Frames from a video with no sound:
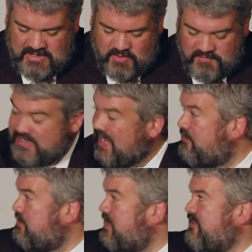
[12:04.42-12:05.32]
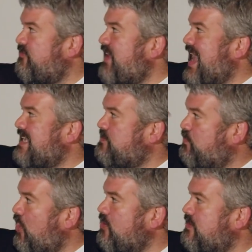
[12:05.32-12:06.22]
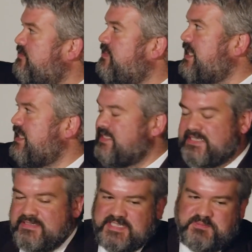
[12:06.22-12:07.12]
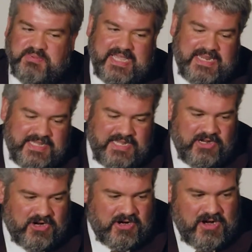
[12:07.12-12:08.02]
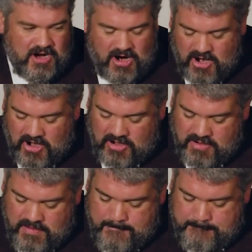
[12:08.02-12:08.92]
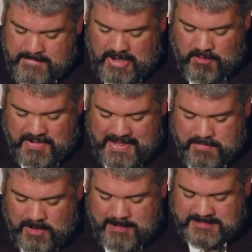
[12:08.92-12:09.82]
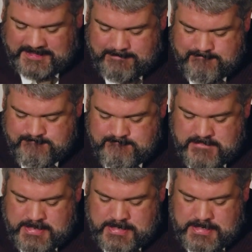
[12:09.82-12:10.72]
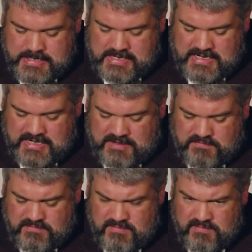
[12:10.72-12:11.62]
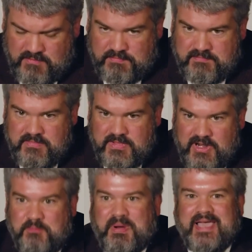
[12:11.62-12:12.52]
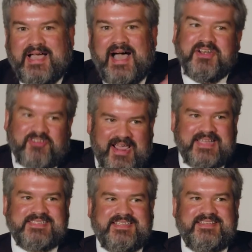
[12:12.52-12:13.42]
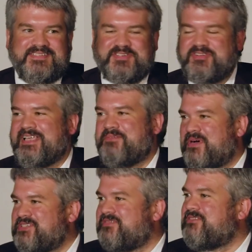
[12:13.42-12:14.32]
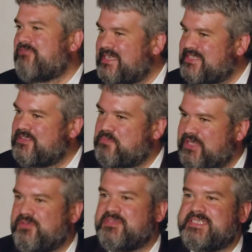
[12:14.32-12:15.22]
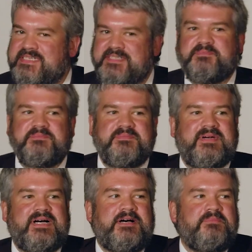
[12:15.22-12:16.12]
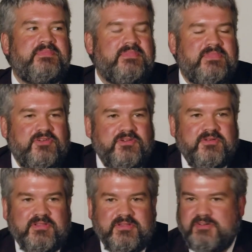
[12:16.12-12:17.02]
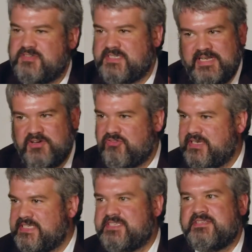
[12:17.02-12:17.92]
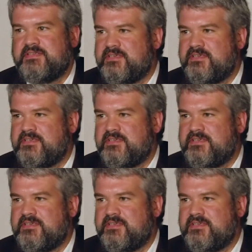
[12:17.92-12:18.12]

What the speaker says: over time. I mean, the vast bulk of these displayed here are bipartisan. By contrast, certainly much of the rest of the political system, there's increased